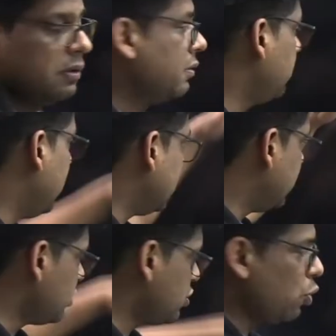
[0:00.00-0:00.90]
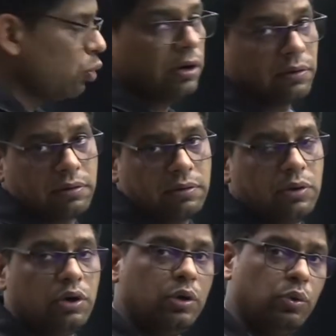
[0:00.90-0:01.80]
by this code,
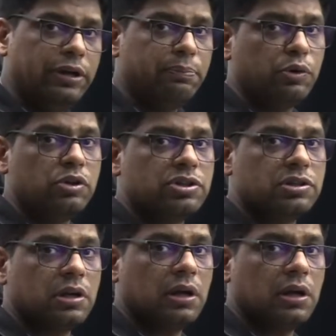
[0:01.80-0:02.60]
two inputs